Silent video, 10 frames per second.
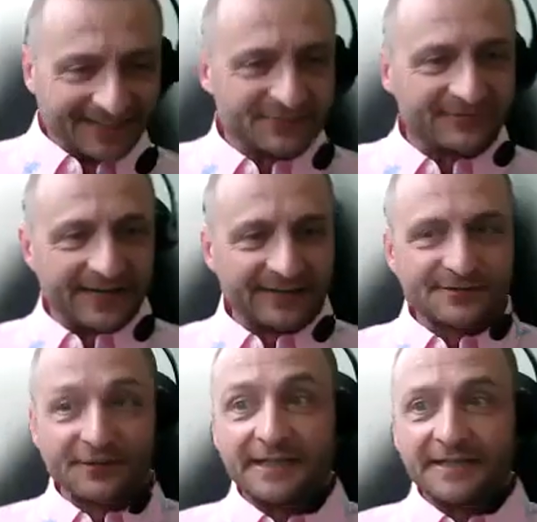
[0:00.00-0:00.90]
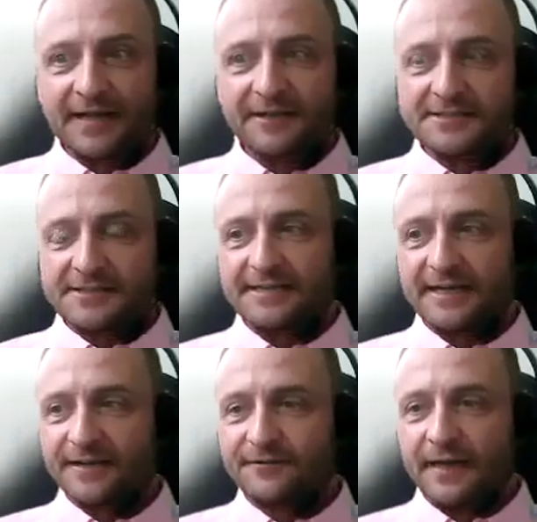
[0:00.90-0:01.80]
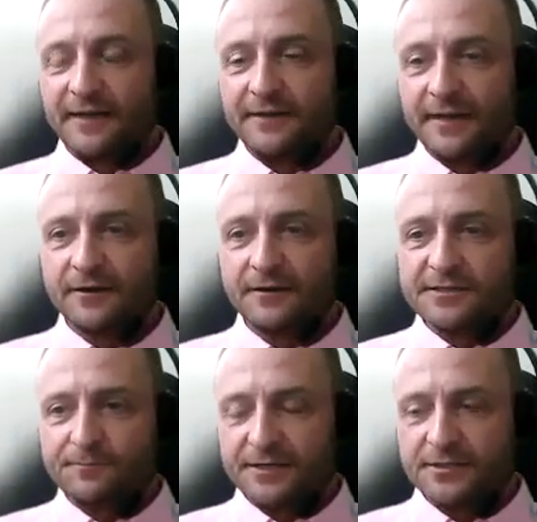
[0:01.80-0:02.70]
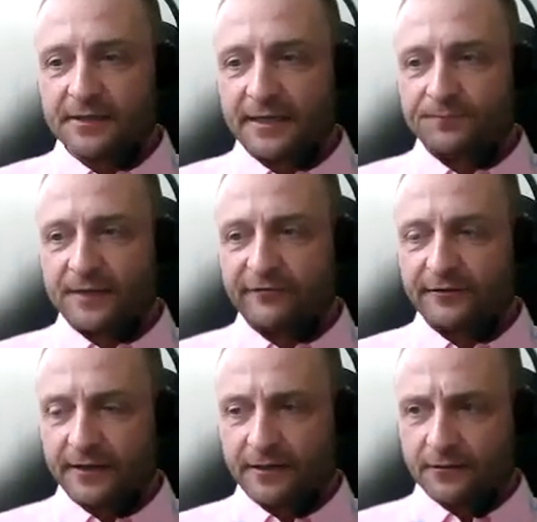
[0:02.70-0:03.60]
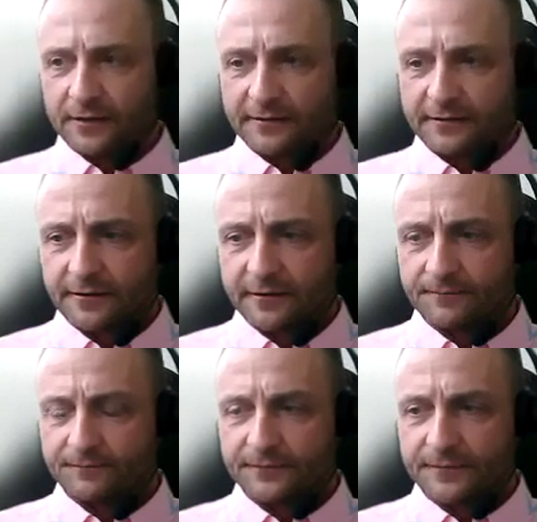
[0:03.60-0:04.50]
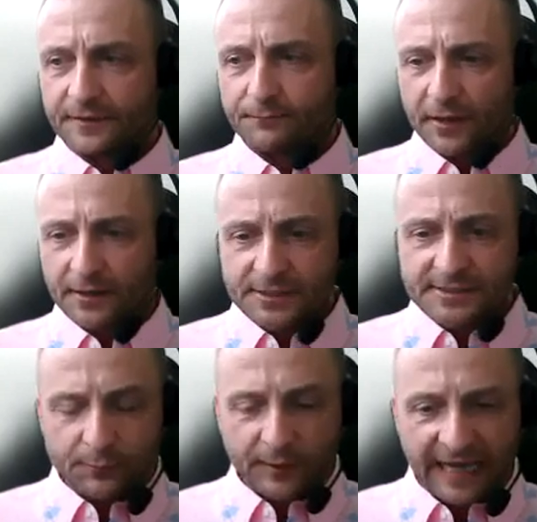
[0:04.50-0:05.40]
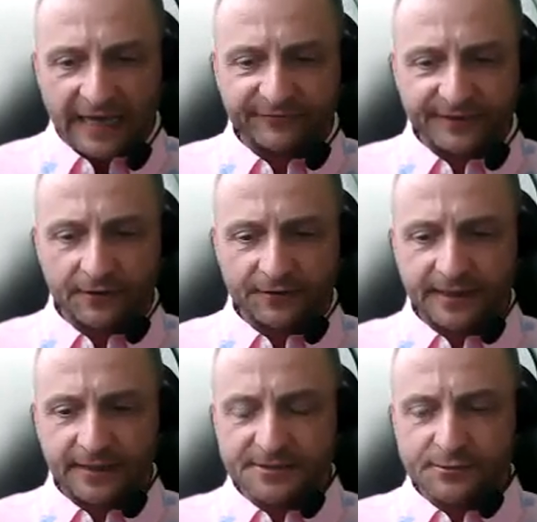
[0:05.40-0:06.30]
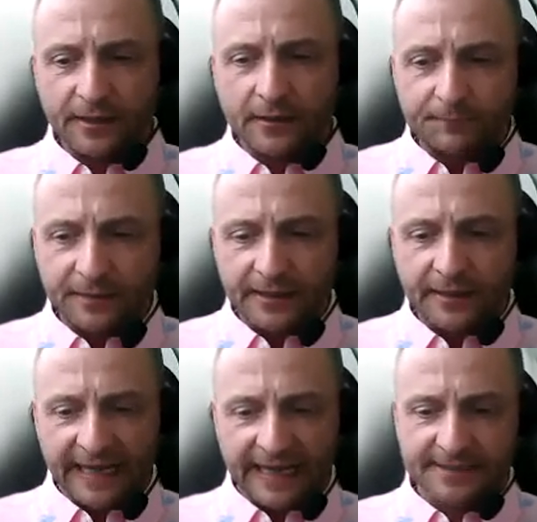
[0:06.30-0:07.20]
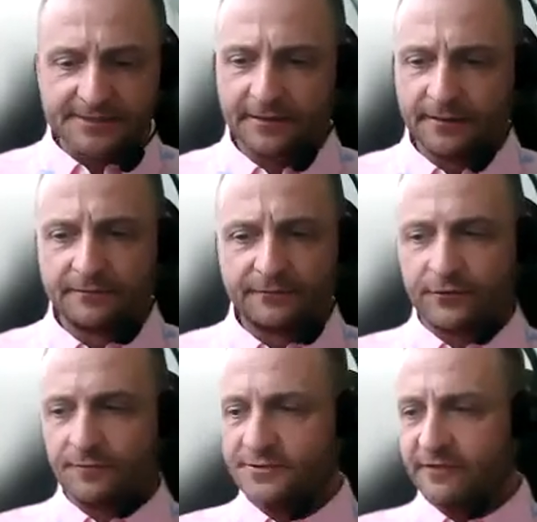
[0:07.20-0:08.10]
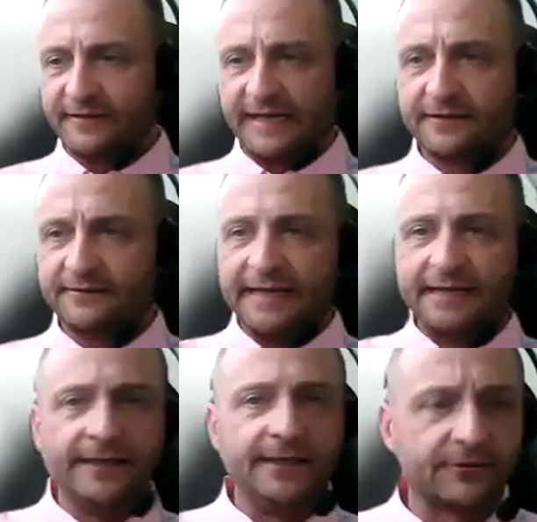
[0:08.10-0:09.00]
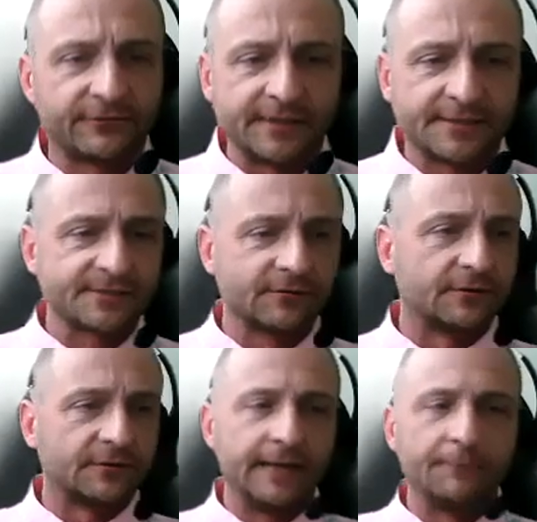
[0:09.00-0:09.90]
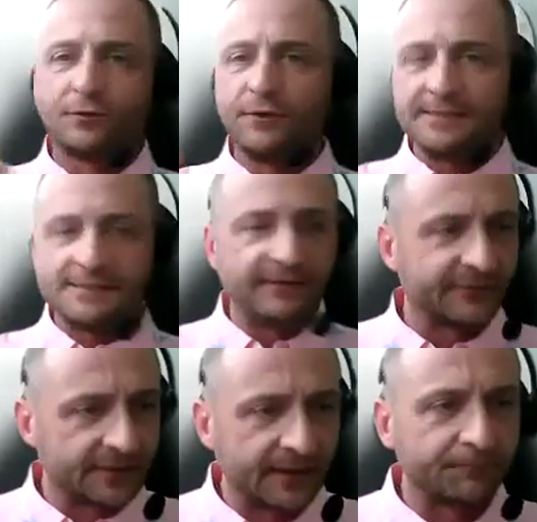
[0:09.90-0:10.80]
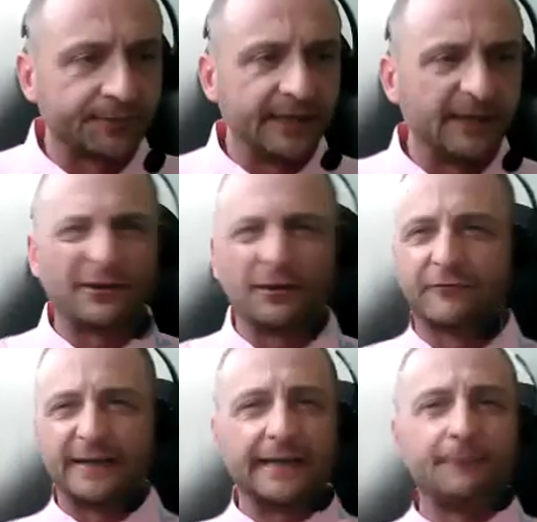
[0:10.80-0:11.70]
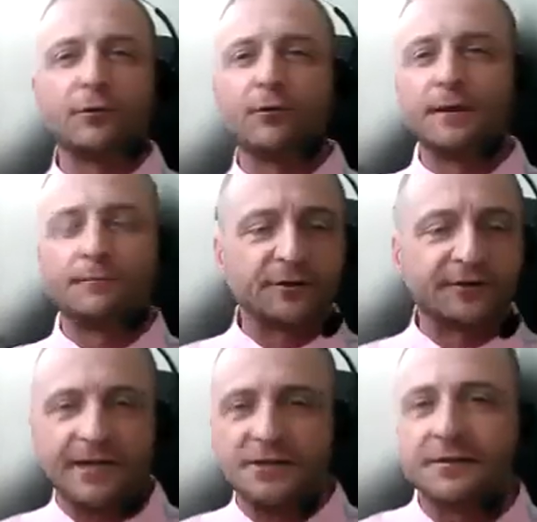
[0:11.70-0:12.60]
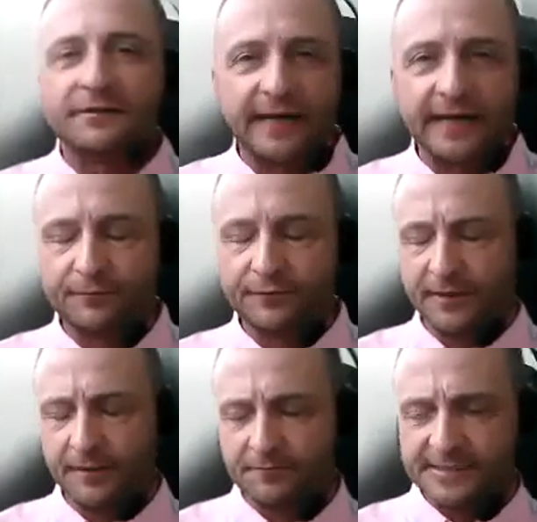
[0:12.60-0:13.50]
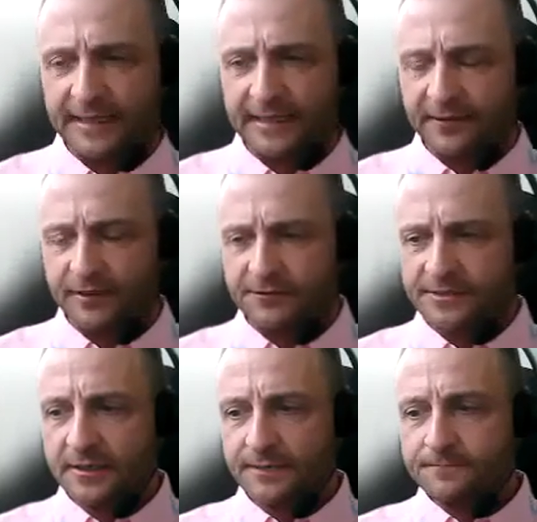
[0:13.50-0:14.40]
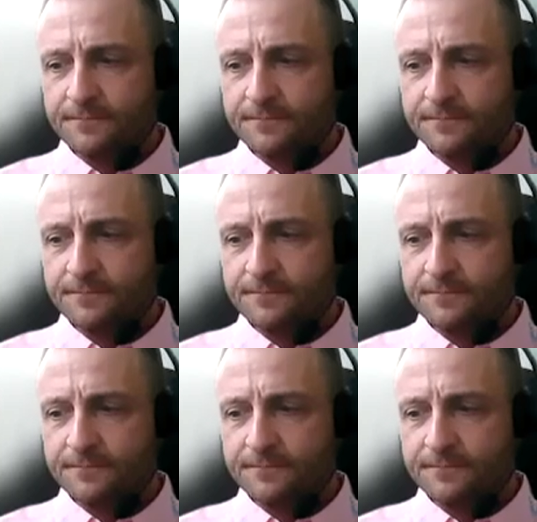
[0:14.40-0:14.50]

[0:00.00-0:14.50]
That's right. So the analysis side. And there, especially if you take a look at the projects that we have nowadays, we are being asked in terms of like data egress or employees leave the company, think of like employer protection type scenarios.